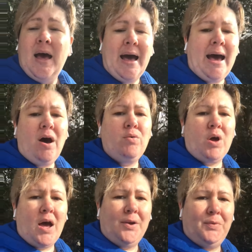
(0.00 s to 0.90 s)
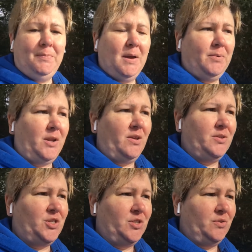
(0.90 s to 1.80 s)
how God would be able to
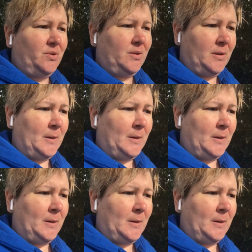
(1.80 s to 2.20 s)
use you,